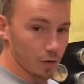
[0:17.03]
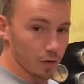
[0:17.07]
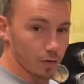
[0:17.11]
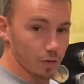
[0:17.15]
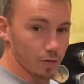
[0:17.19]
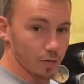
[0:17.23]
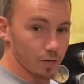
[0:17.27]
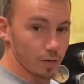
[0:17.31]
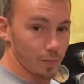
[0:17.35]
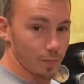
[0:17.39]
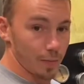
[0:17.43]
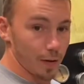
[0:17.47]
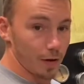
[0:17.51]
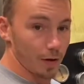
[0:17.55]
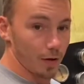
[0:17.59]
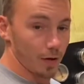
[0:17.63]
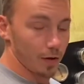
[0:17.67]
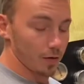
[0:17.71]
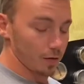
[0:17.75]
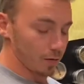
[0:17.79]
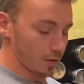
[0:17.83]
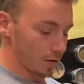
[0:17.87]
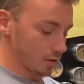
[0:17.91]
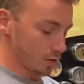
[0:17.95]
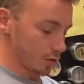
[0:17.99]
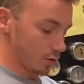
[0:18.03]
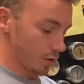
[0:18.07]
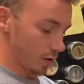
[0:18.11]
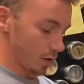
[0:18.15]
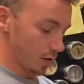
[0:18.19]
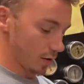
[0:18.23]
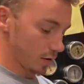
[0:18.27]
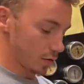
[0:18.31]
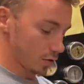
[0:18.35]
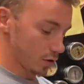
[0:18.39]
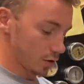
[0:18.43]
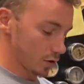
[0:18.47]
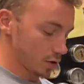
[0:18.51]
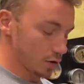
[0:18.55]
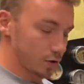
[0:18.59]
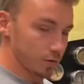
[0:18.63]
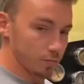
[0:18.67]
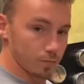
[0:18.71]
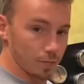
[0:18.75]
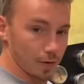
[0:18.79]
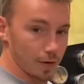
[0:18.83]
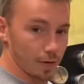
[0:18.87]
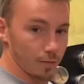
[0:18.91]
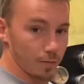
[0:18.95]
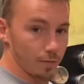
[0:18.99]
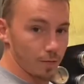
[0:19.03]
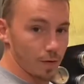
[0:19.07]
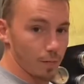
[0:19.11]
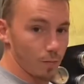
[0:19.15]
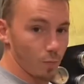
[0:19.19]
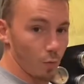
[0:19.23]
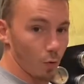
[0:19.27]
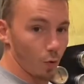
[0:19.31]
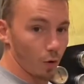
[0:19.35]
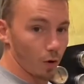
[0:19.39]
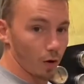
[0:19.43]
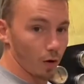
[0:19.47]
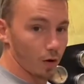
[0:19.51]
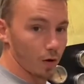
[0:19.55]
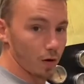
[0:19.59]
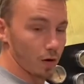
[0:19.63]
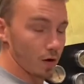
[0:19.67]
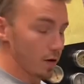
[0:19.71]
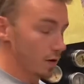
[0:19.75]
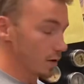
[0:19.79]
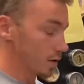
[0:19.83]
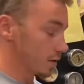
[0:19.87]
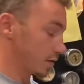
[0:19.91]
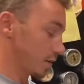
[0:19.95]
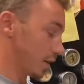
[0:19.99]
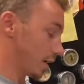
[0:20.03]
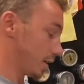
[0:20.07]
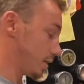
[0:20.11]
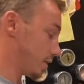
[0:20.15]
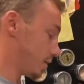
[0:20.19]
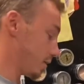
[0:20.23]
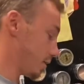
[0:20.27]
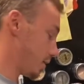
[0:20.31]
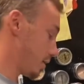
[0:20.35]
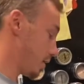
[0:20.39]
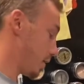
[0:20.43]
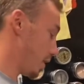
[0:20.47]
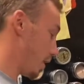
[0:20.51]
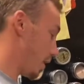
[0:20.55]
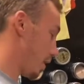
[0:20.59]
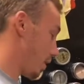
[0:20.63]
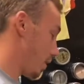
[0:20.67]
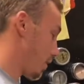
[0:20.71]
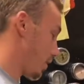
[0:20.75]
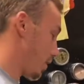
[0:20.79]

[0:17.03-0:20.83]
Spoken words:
the better, because you can just fit more slices in there.